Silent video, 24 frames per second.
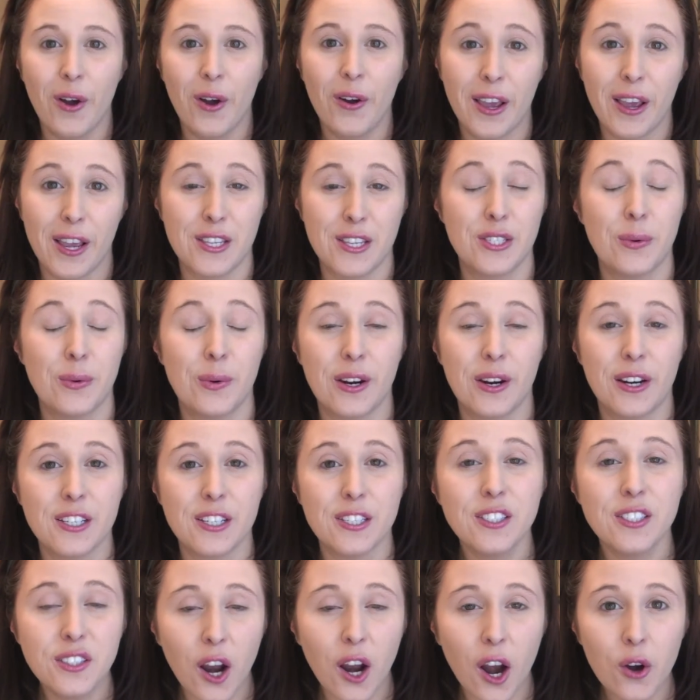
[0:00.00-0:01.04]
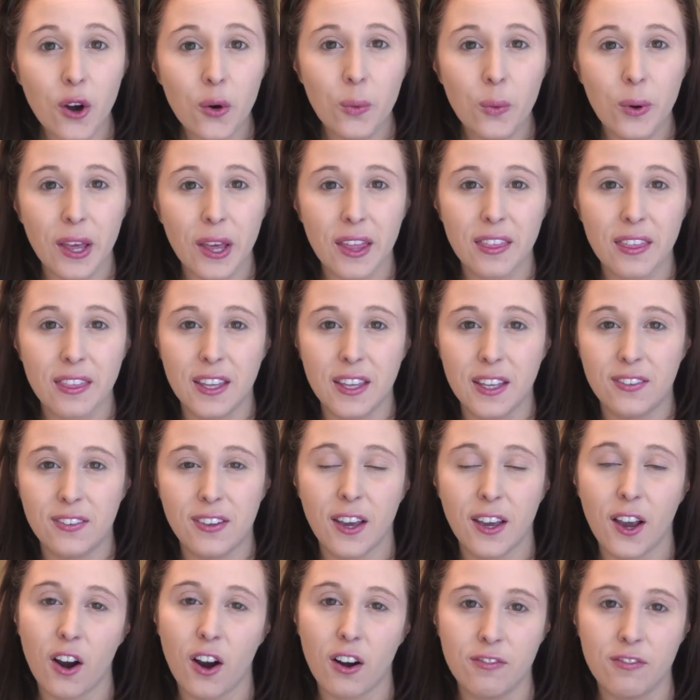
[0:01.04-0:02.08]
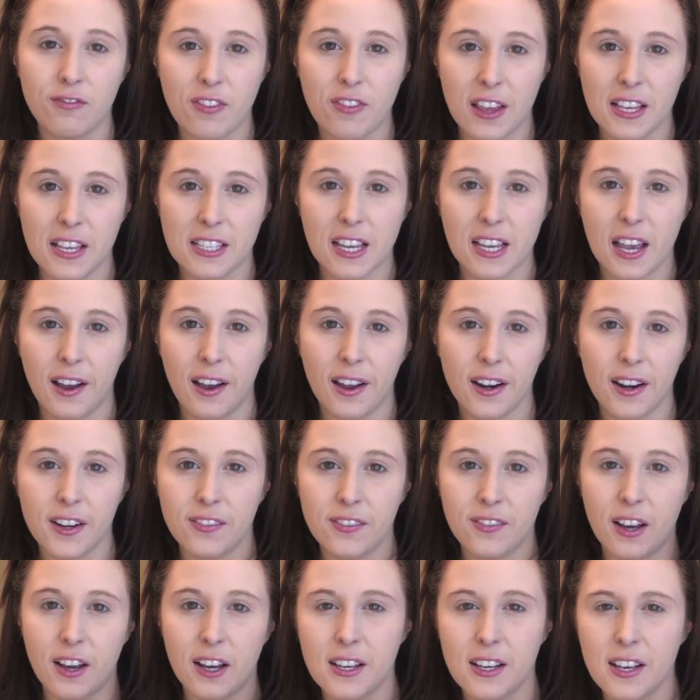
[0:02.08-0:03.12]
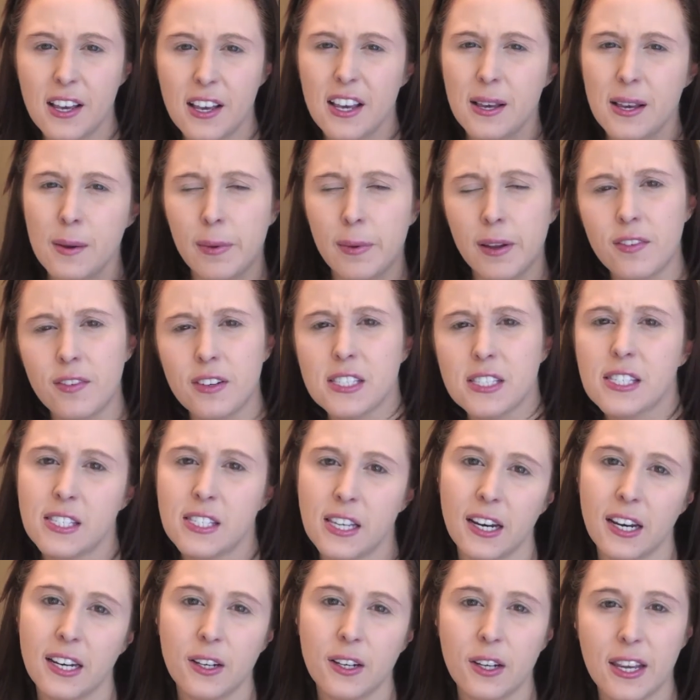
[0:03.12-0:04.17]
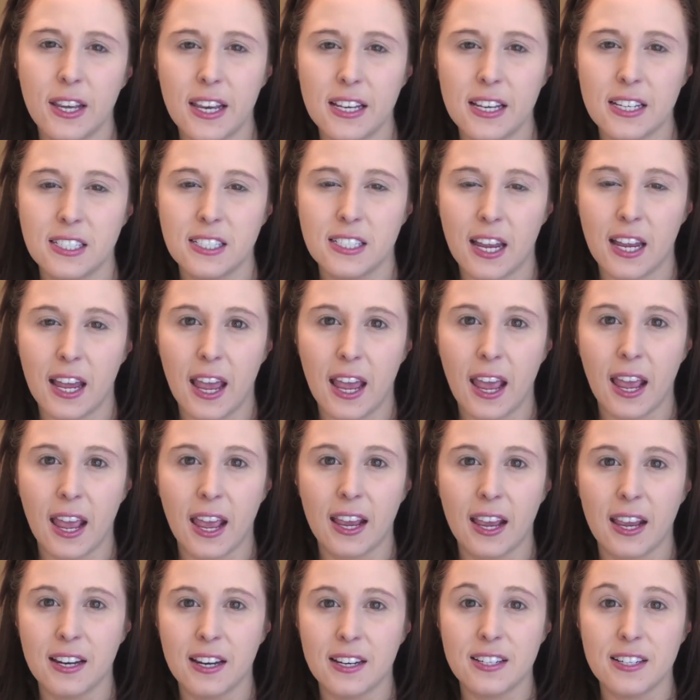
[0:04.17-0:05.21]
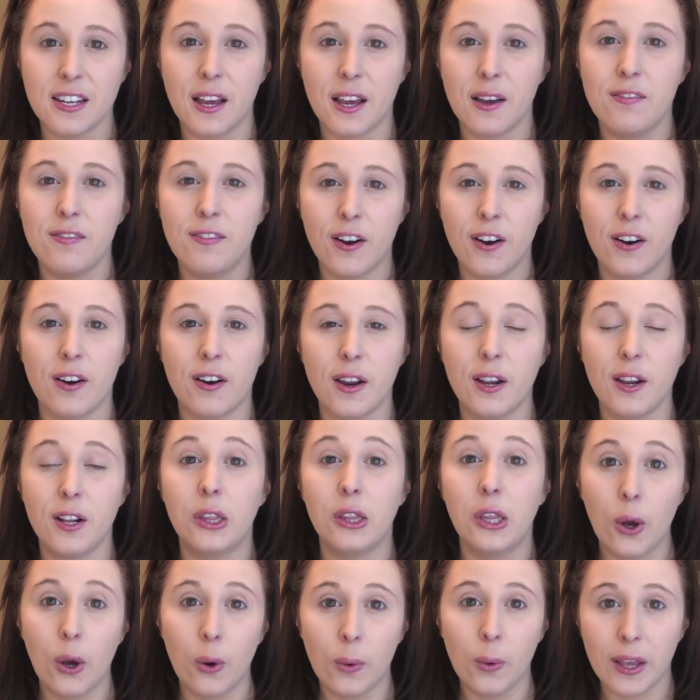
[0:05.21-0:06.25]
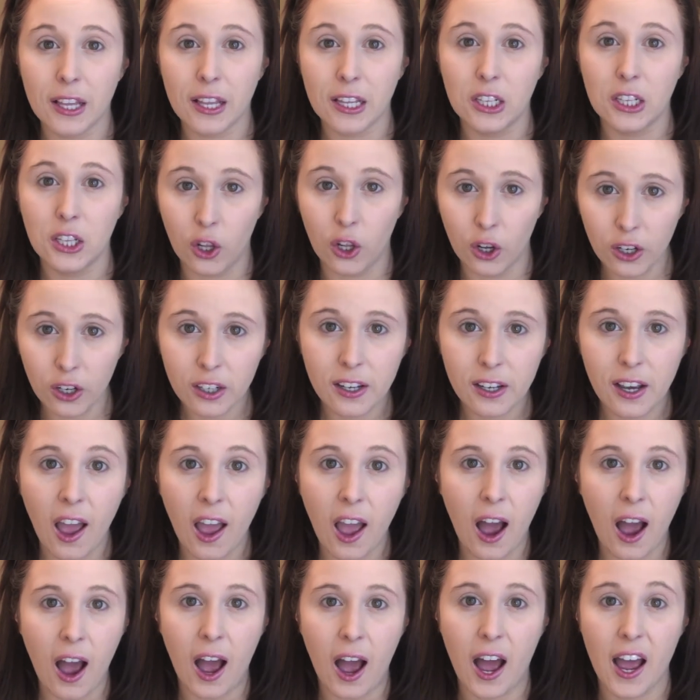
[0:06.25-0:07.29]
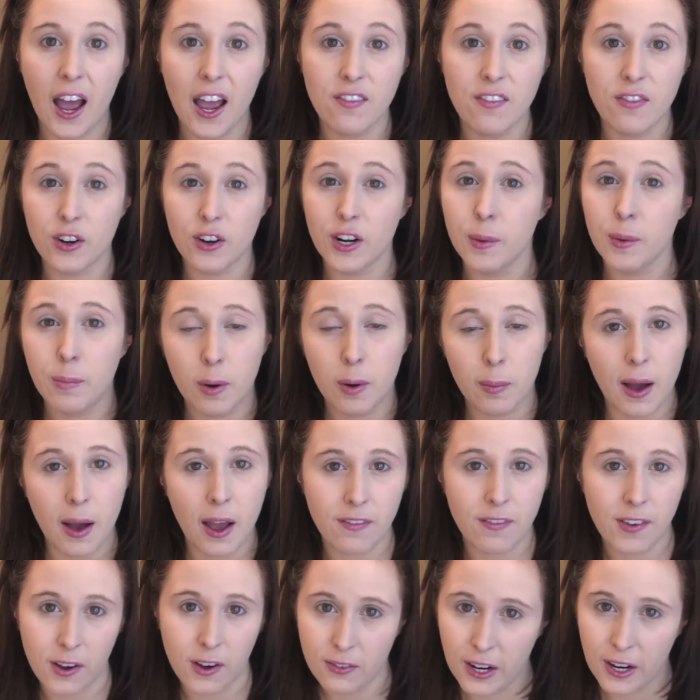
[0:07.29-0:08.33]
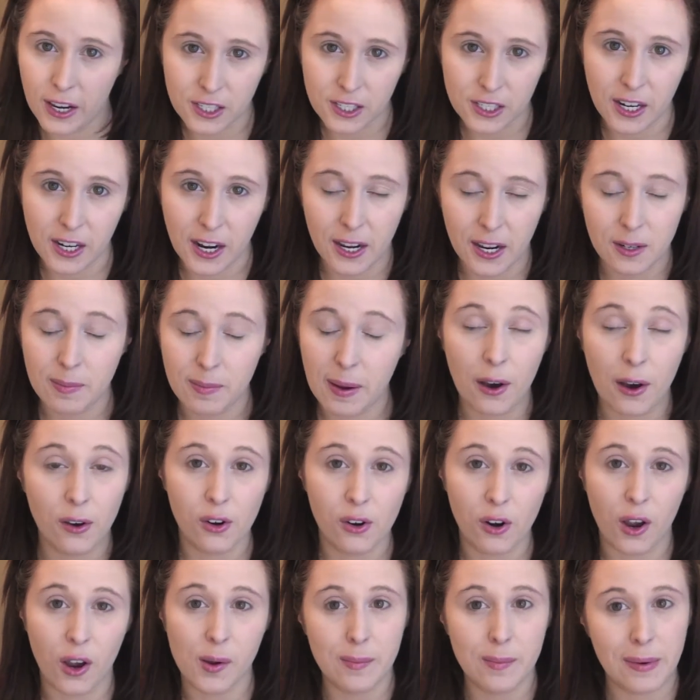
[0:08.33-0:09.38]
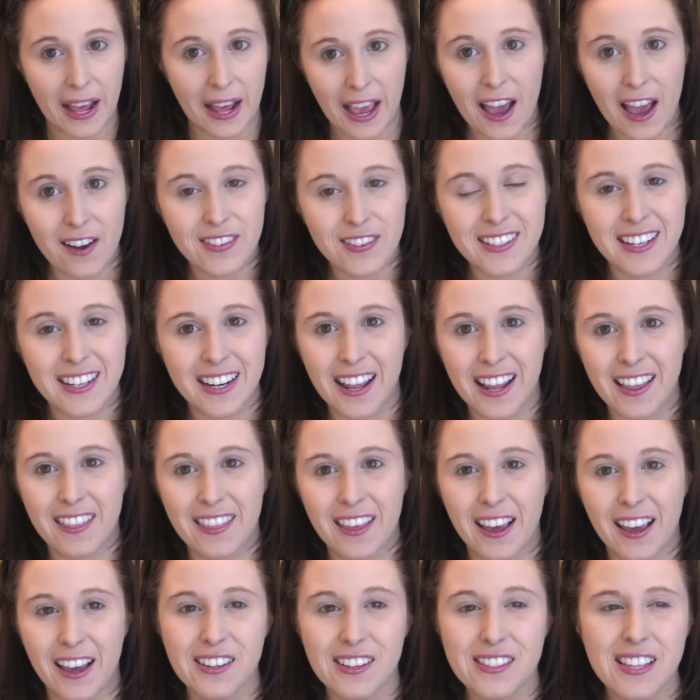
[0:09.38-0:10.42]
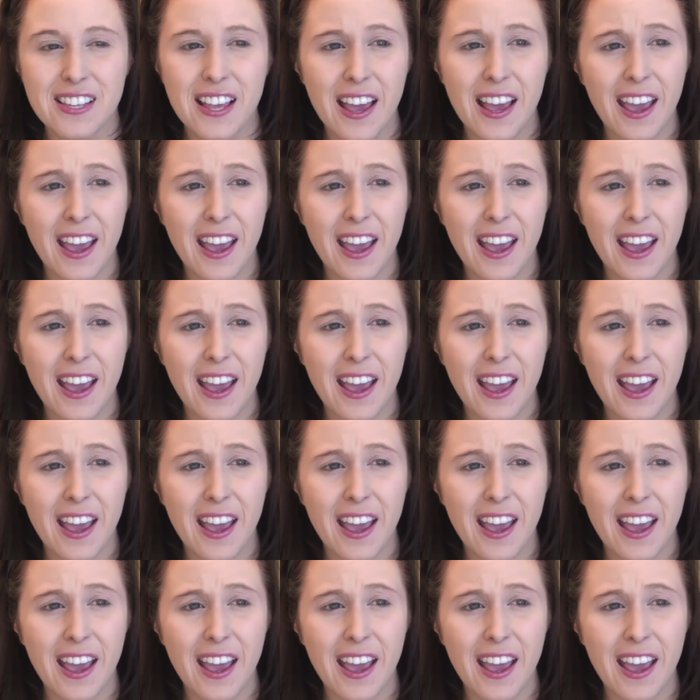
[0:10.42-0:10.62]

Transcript: Okay, so we're going to start with giving our face kind of a bit of a sun-kissed and a very glowing look. I've already put my foundation and powder on, but I haven't done anything else.